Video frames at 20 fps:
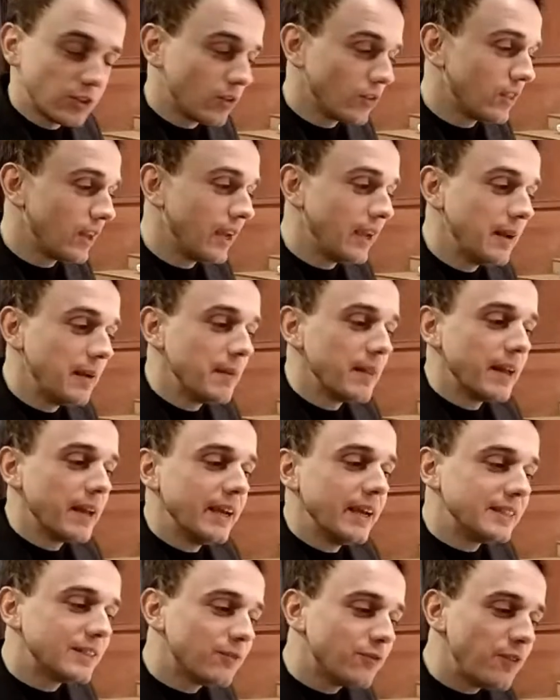So
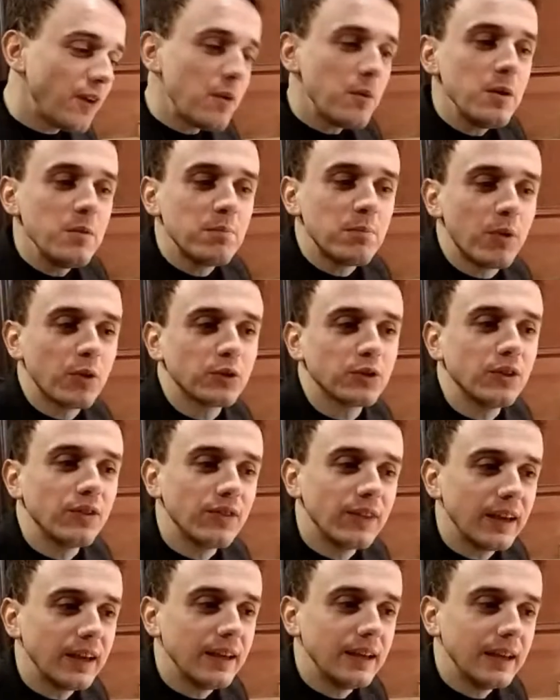it's very
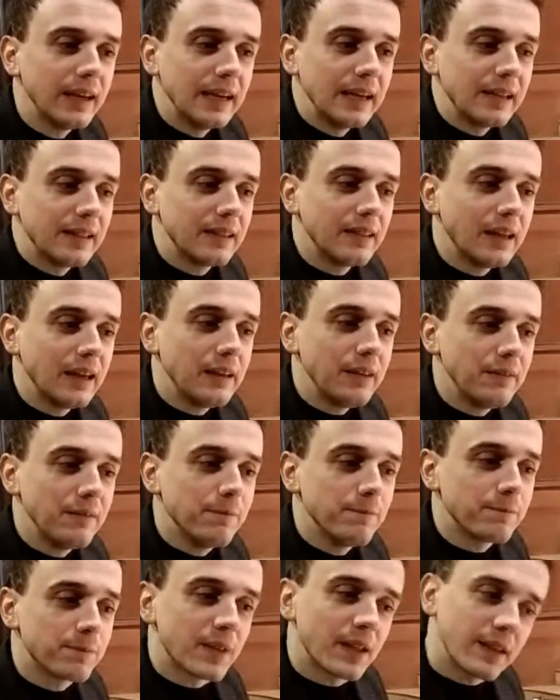important
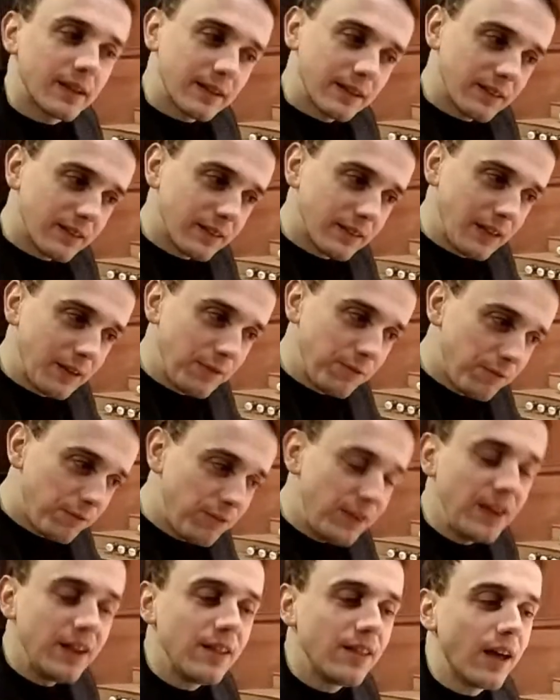they
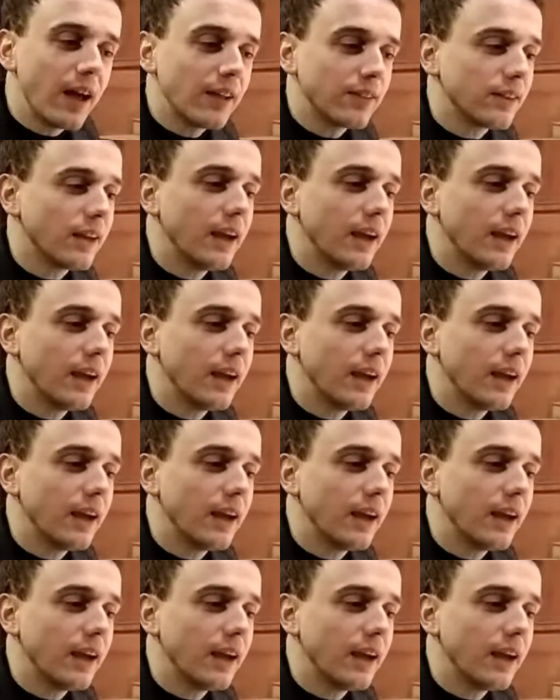feel that,